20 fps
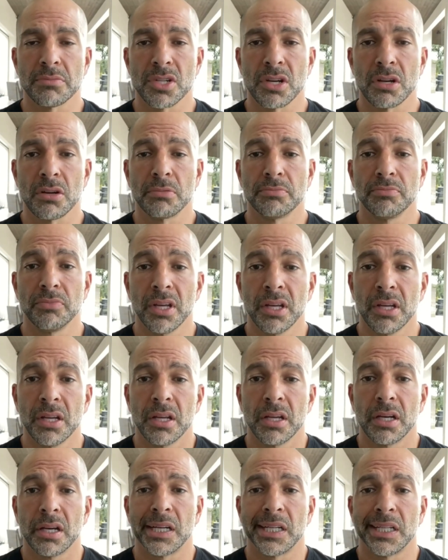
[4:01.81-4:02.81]
So,
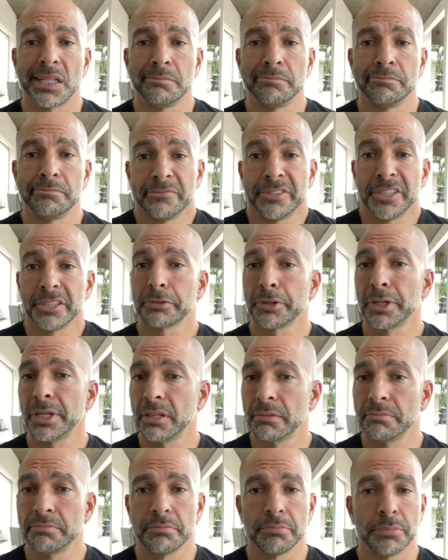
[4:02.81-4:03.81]
um, feel free
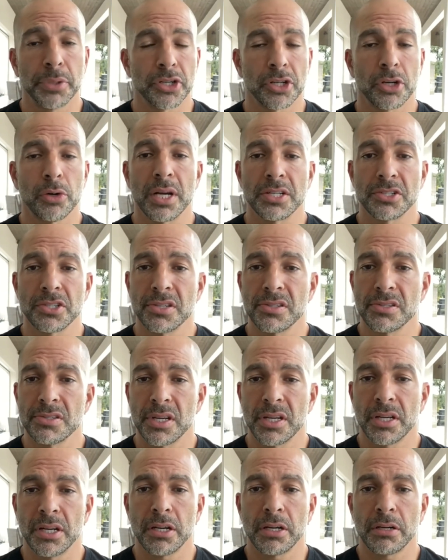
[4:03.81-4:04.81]
to put your
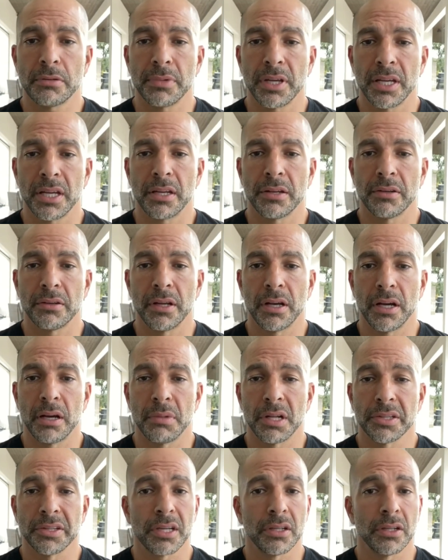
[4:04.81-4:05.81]
questions in here and
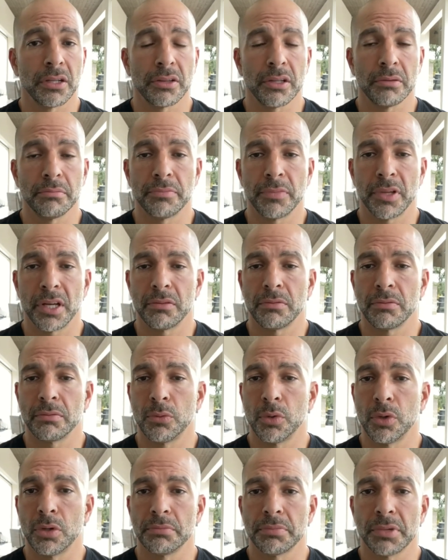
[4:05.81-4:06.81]
um, I'll take a look at them
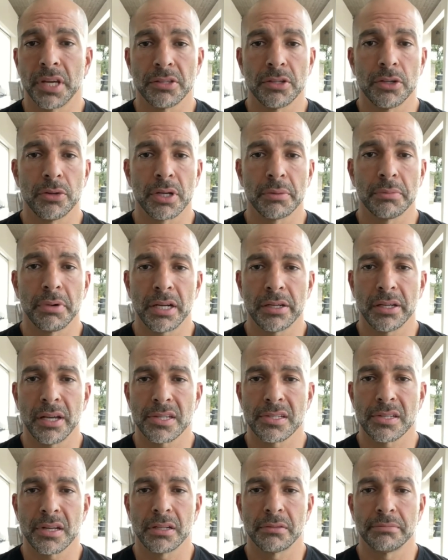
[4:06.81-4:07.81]
and we'll get to doing a
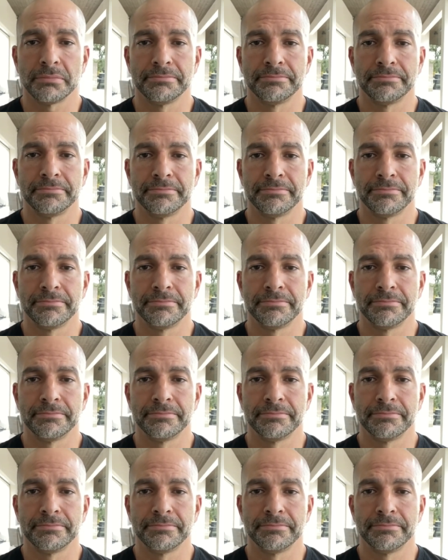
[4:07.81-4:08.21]
podcast on it.